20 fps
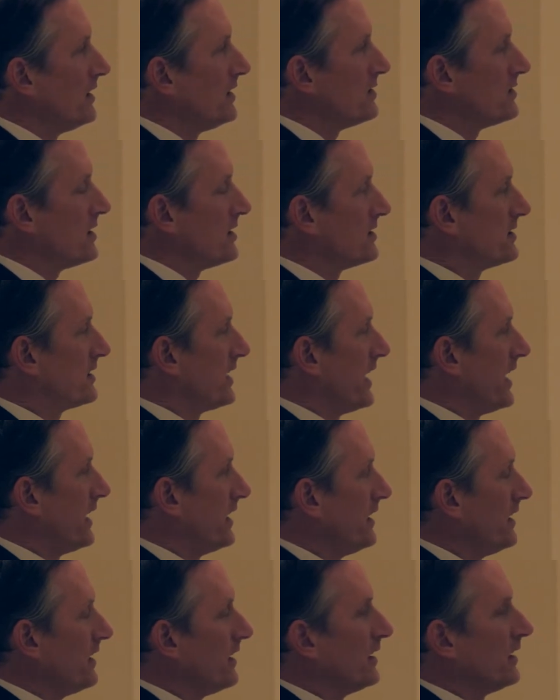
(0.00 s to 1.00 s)
She
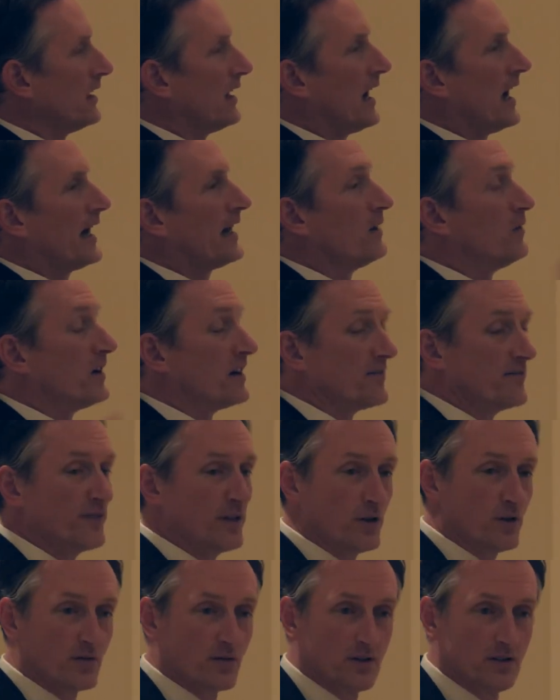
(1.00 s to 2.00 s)
said, I don't want a
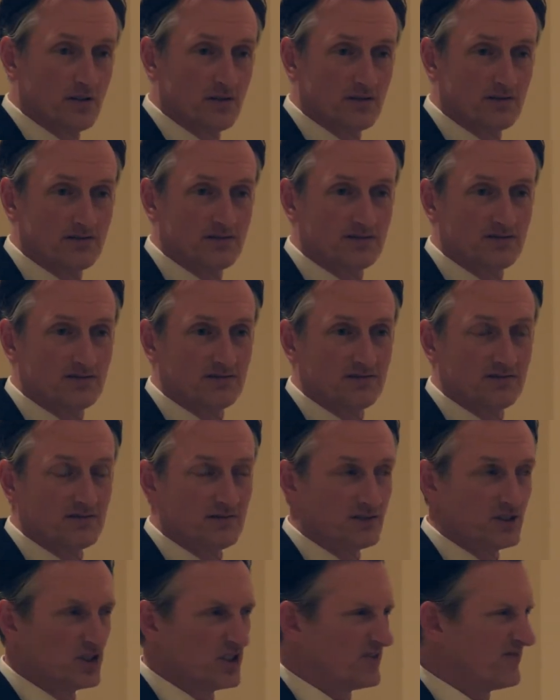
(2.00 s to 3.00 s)
funeral.
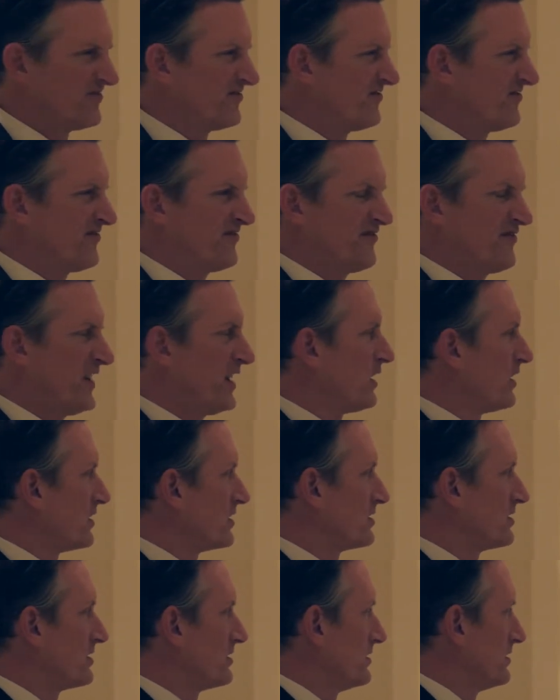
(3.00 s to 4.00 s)

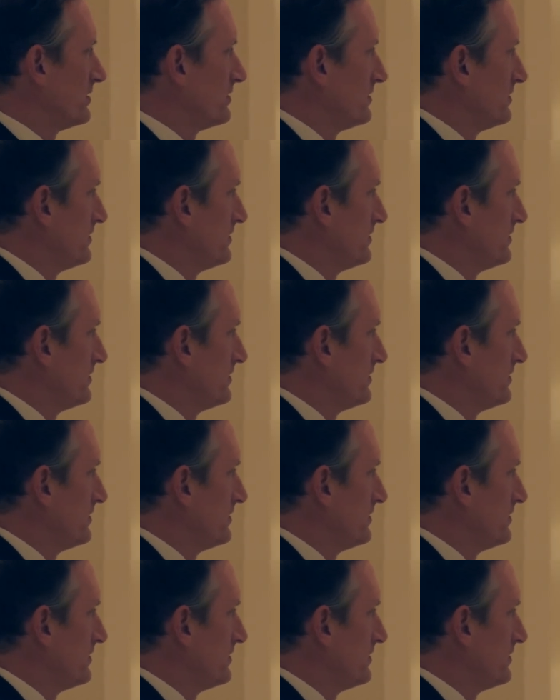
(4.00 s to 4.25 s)
Fierce,